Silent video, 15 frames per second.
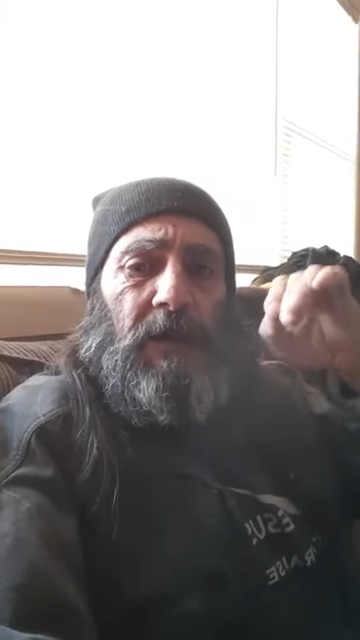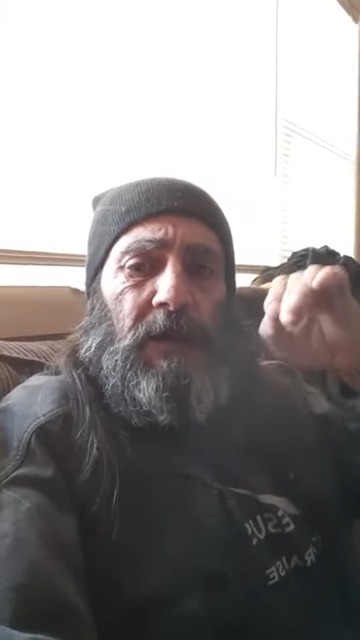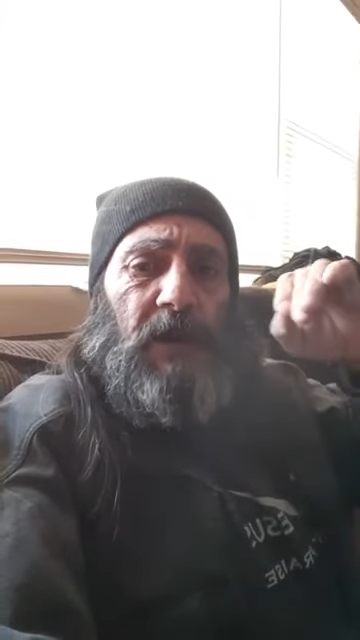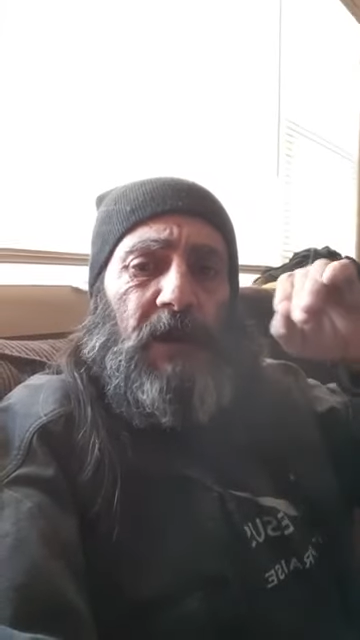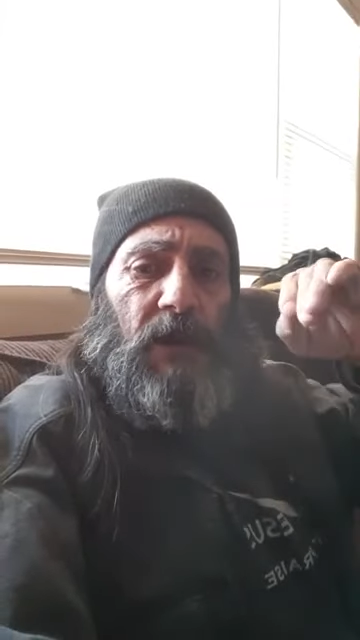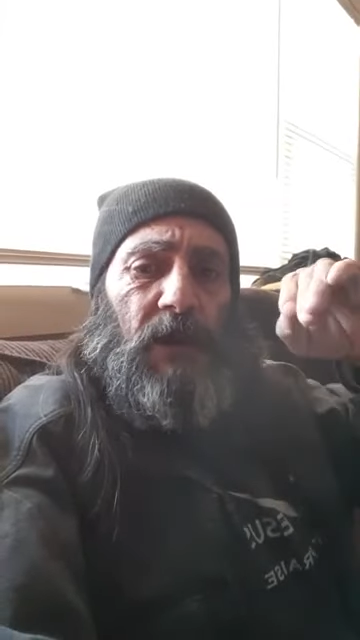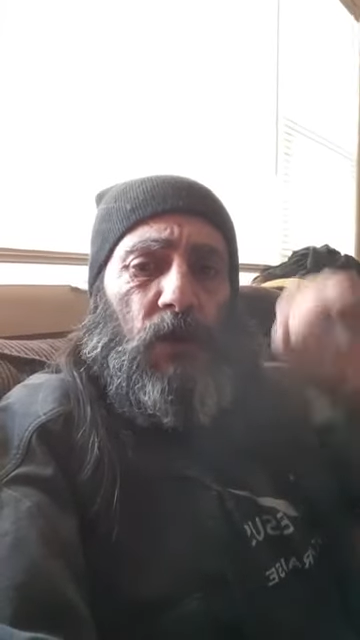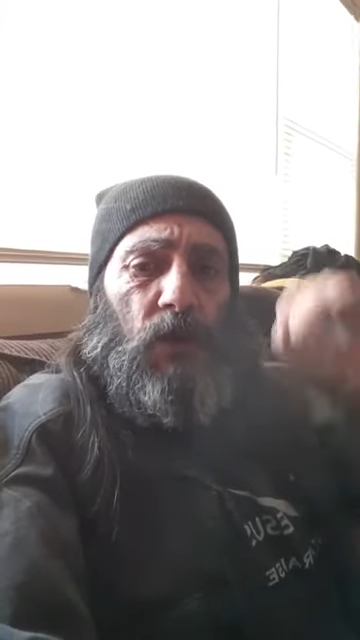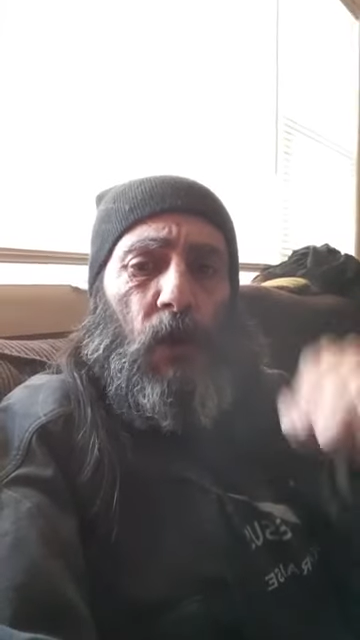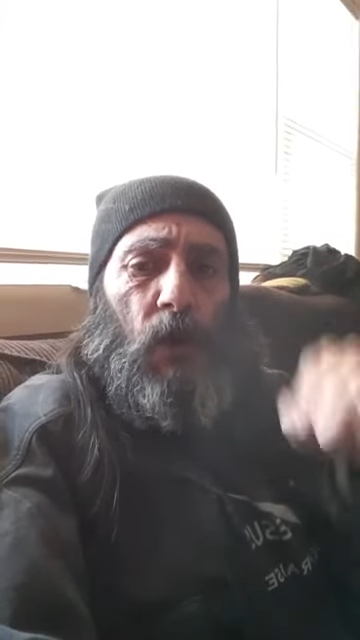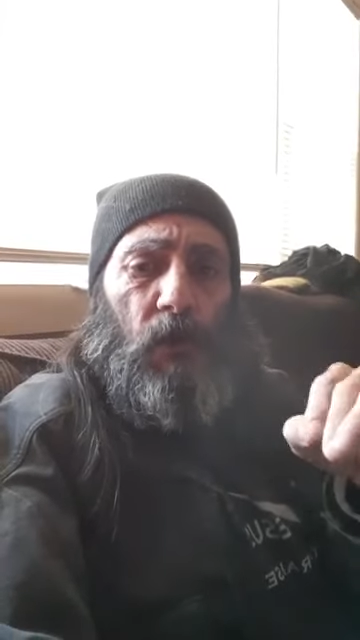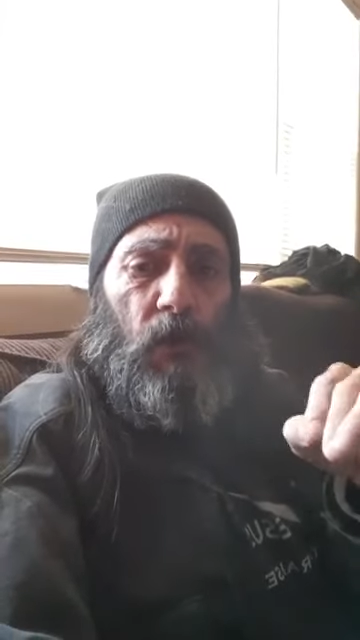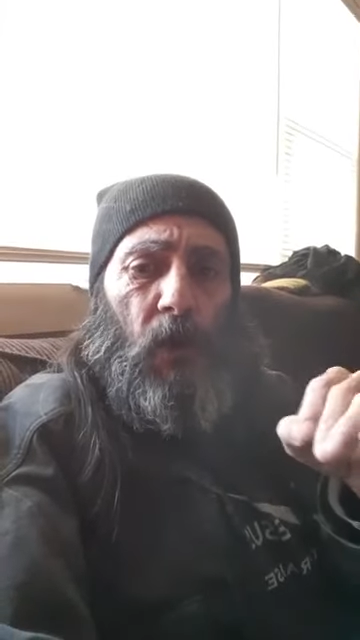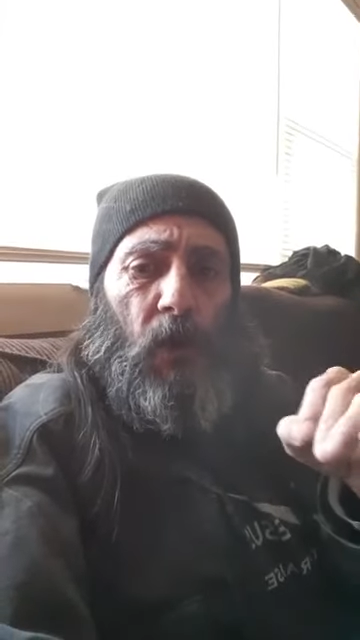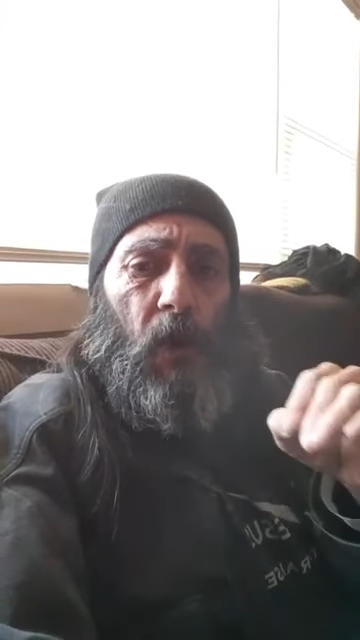being
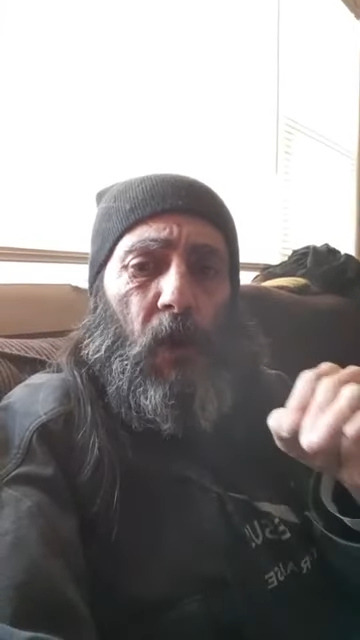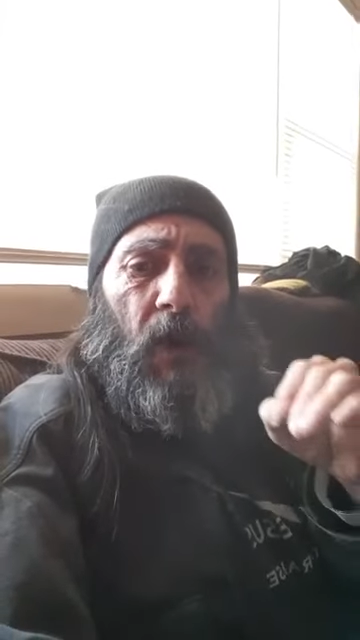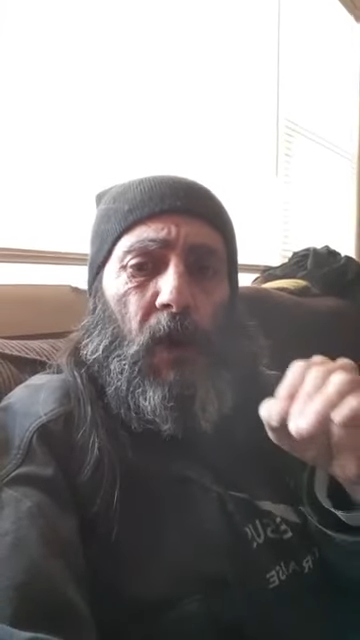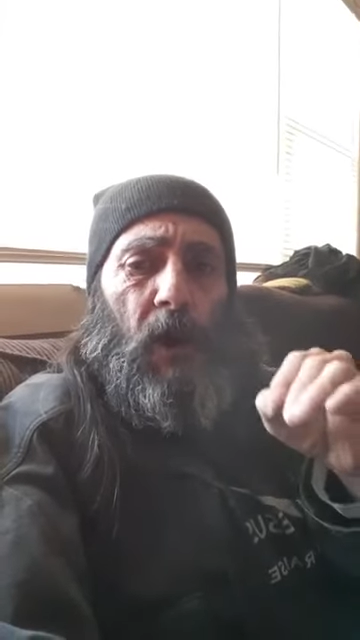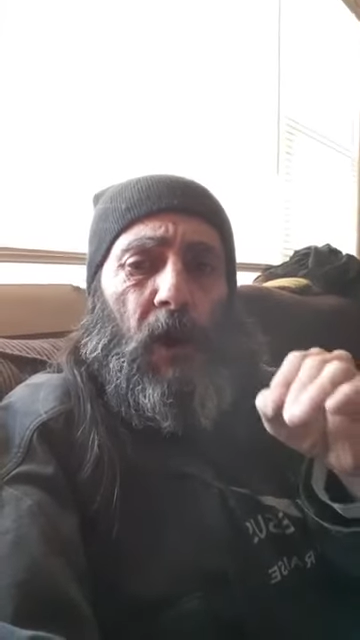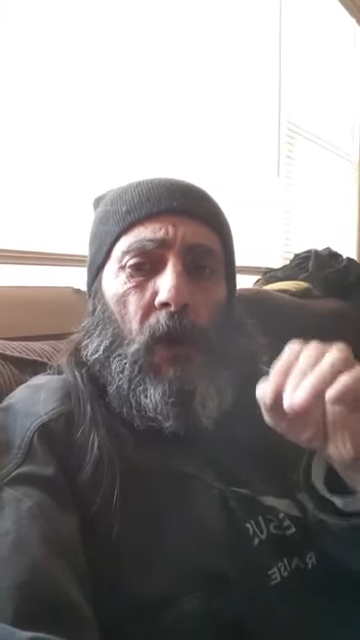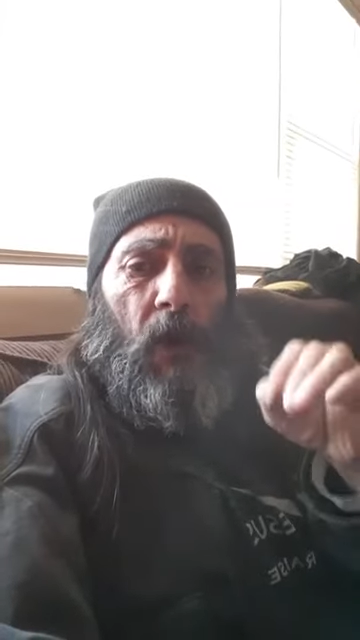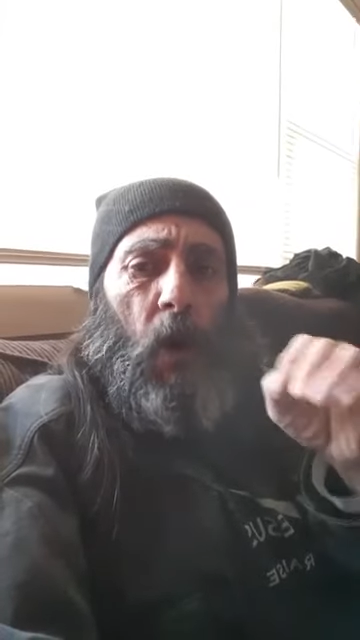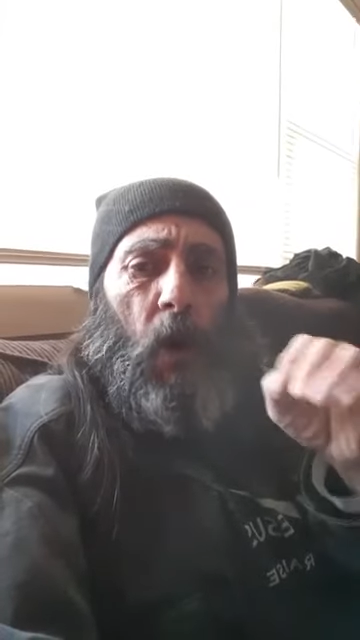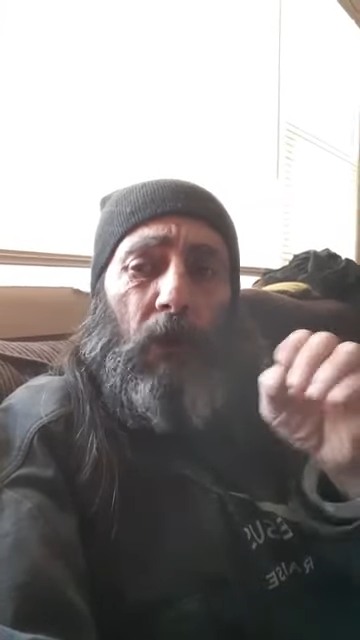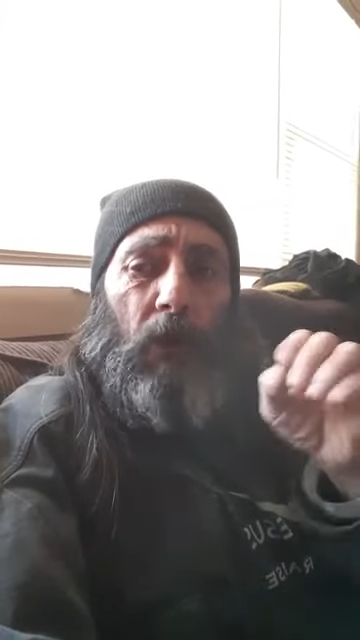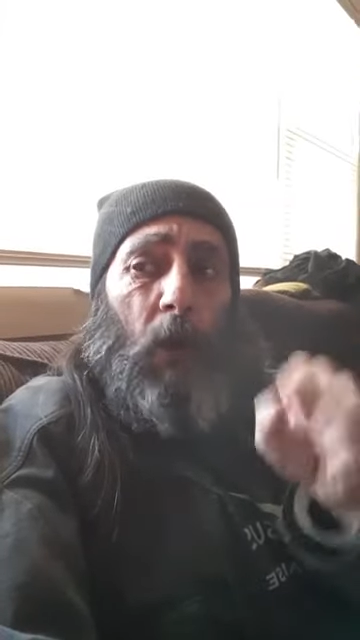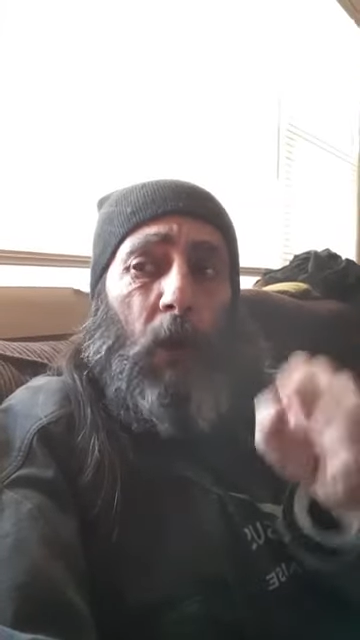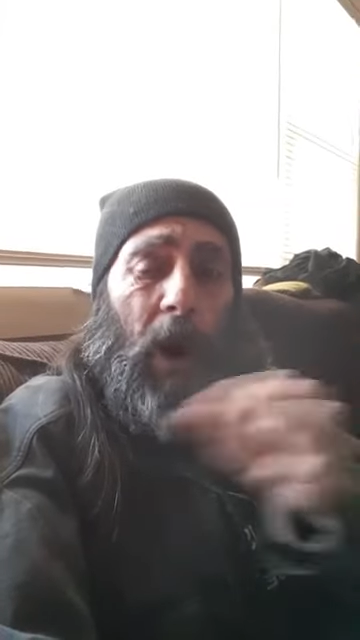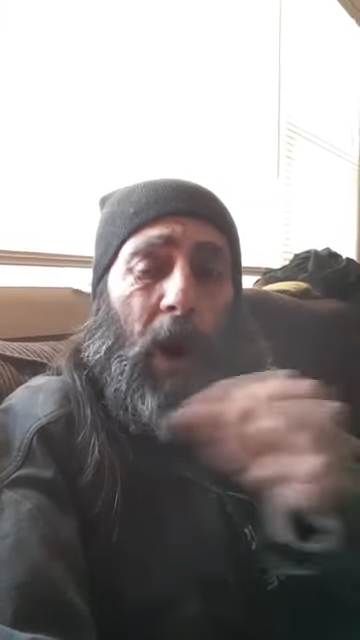truthful
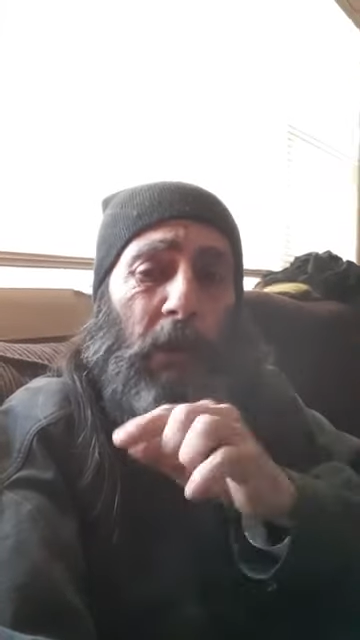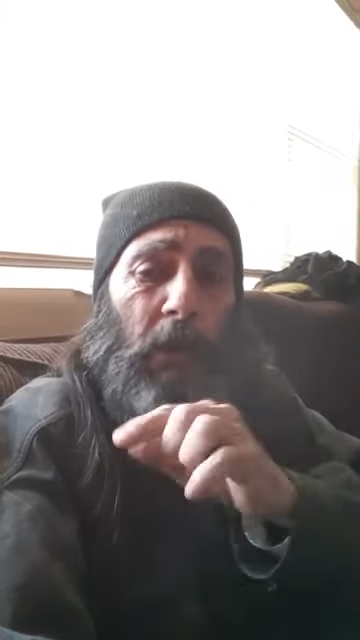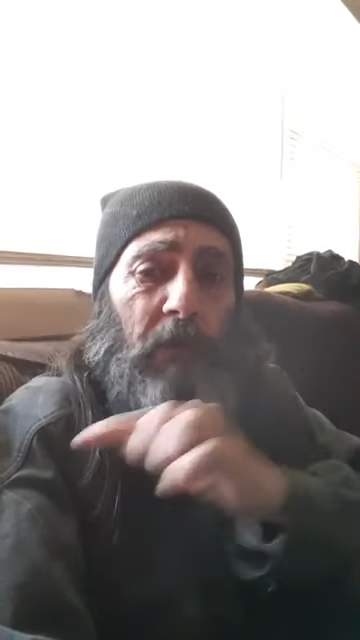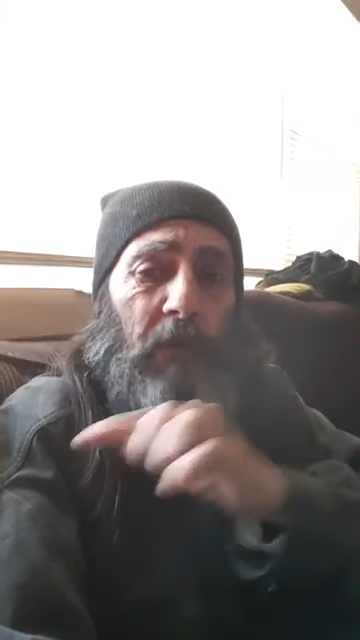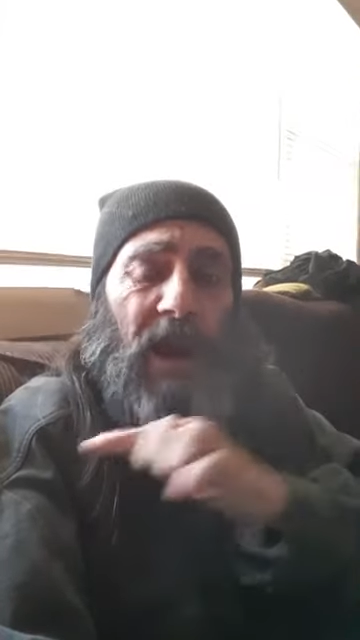over what we've